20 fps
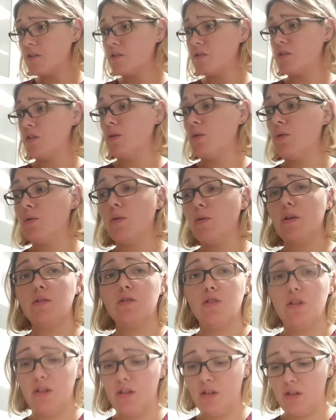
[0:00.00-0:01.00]
So
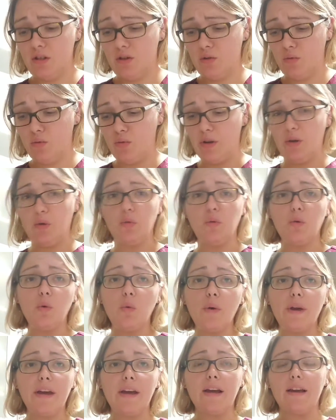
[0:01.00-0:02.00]
just real
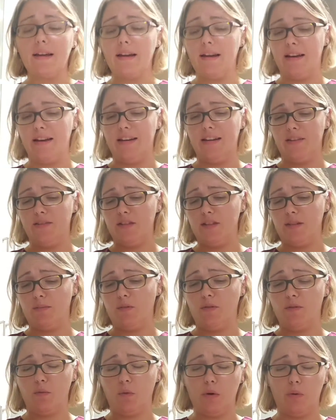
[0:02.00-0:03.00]
quick, kind of some
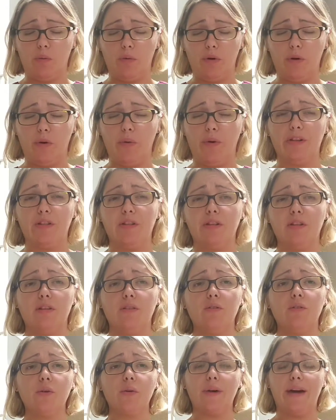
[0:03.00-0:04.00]
of what we're going to
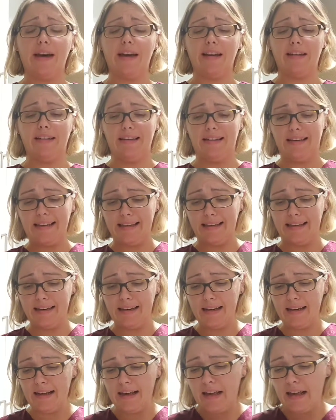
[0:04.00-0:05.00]
go ahead and
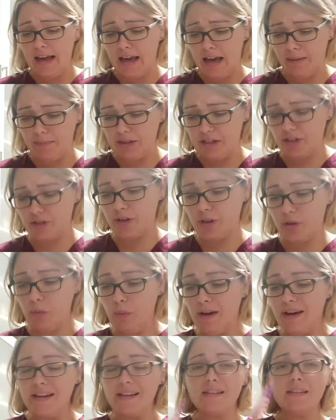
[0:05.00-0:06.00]
need
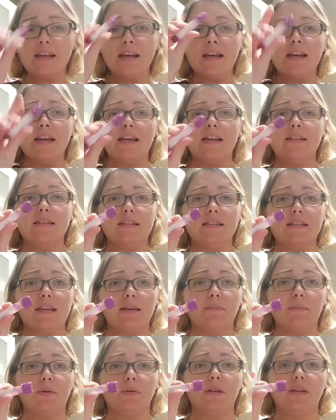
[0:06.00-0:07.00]
material-wise is a
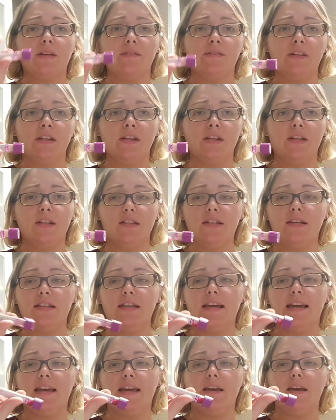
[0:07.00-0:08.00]
sample of
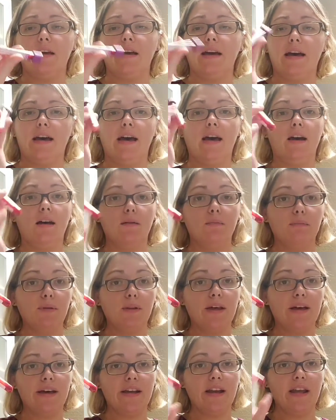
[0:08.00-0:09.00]
EDTA
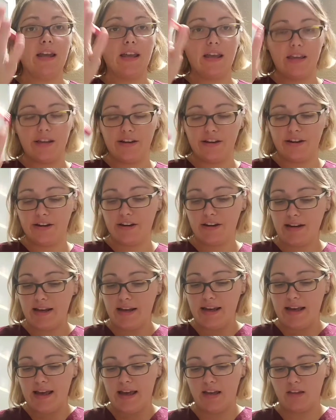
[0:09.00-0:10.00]
blood here,
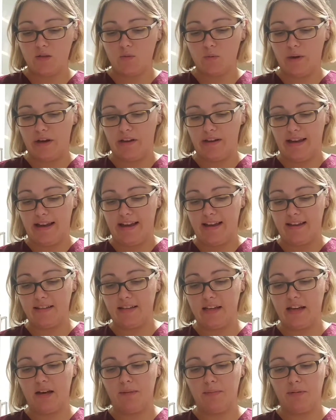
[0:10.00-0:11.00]
as well as
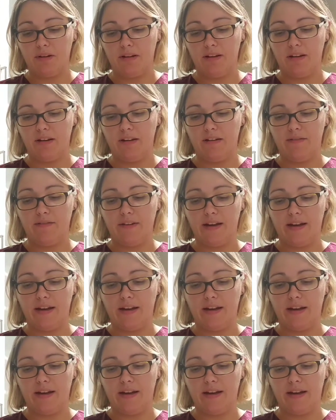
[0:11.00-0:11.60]
a couple of